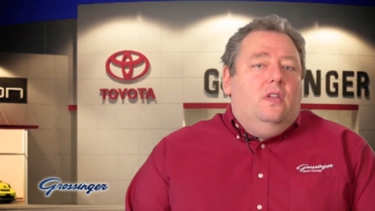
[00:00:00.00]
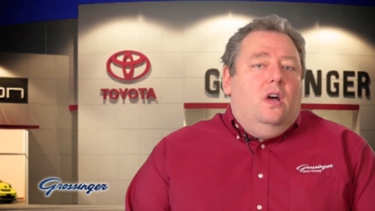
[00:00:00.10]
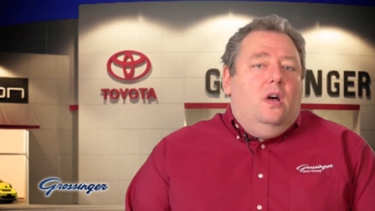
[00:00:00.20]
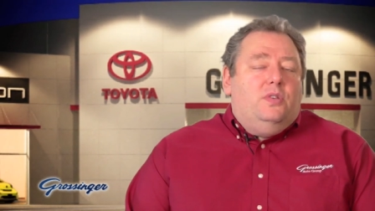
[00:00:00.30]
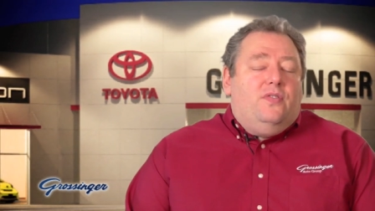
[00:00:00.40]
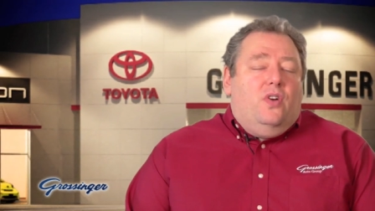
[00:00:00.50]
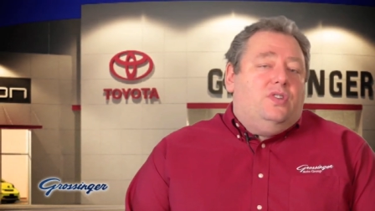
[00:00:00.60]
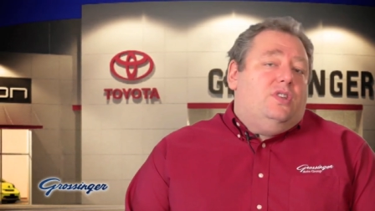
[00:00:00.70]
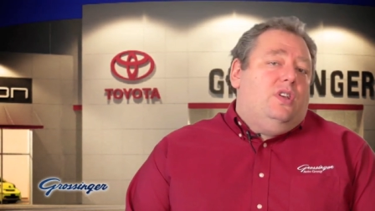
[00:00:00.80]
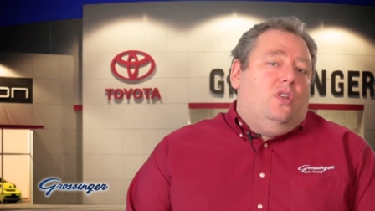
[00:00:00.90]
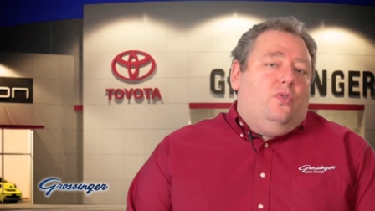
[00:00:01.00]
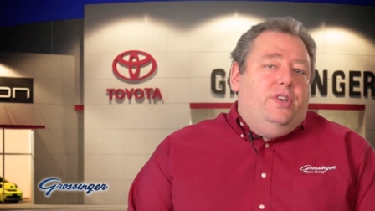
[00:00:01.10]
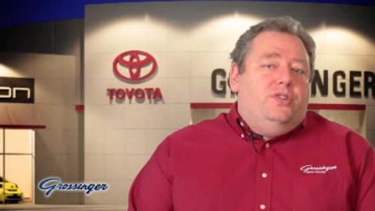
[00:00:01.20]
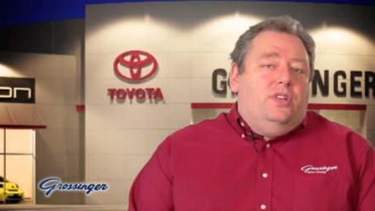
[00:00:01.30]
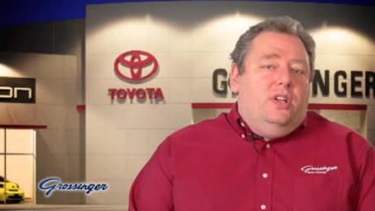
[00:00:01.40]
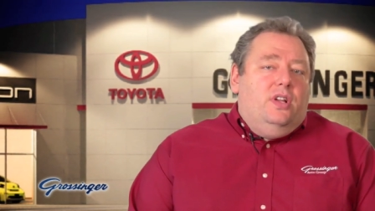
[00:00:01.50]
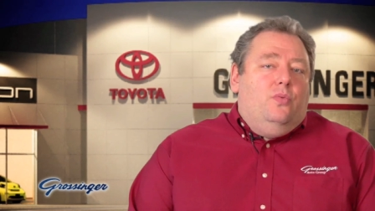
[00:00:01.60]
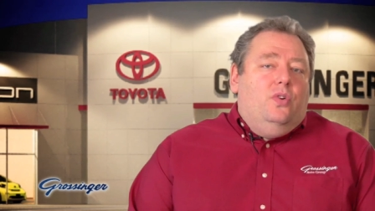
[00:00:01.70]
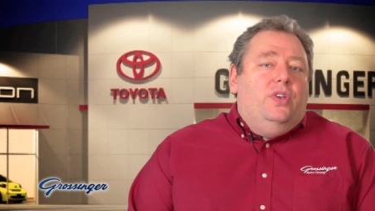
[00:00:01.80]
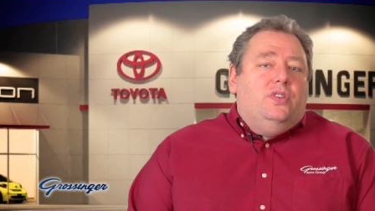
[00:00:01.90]
um, as far as acceleration, it,
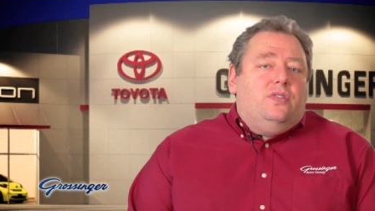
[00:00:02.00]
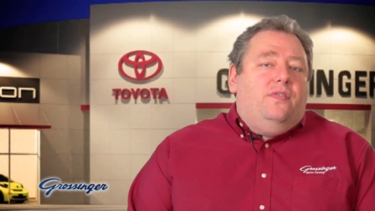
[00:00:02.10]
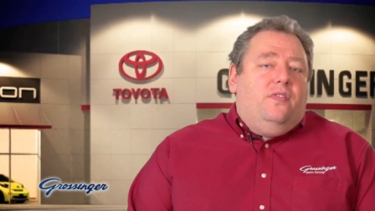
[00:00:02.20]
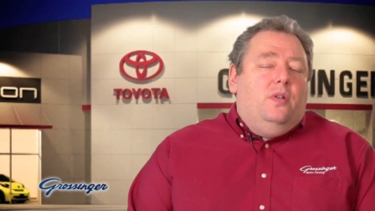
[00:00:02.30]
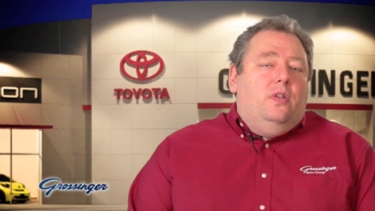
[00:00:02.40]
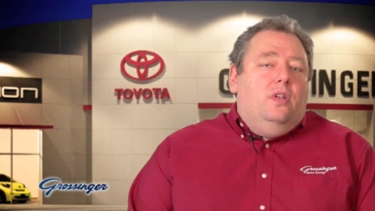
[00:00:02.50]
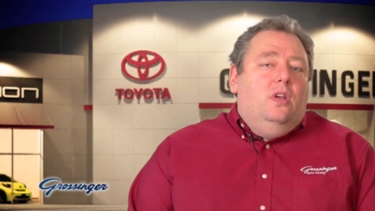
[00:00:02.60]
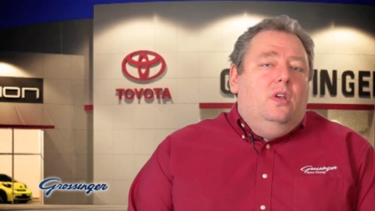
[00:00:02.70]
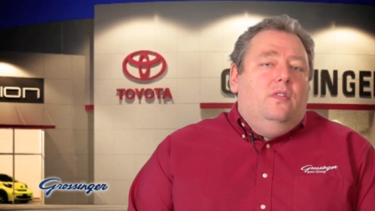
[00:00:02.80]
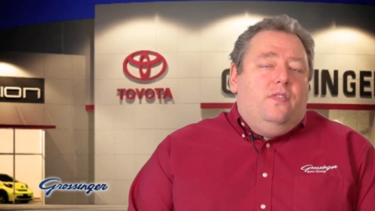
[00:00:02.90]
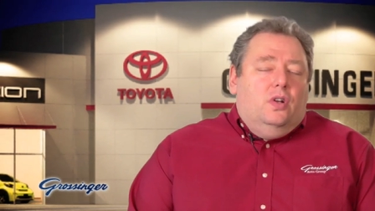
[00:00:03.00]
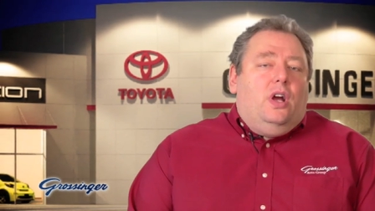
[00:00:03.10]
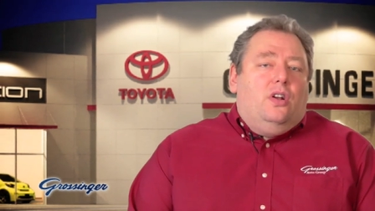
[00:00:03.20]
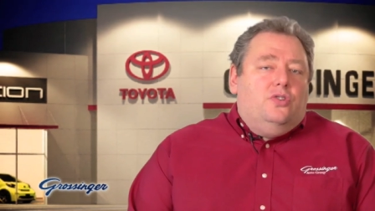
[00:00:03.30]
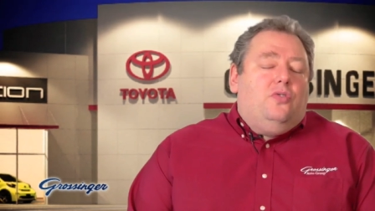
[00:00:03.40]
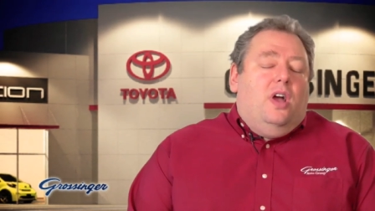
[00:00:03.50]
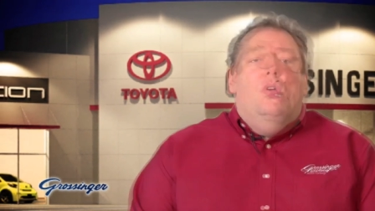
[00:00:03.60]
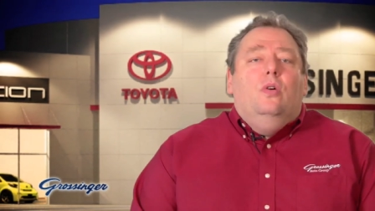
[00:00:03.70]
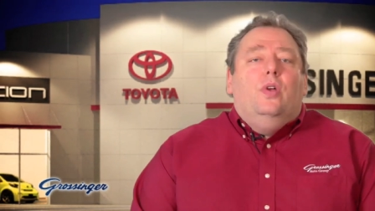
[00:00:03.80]
really is a fun, fun car to drive.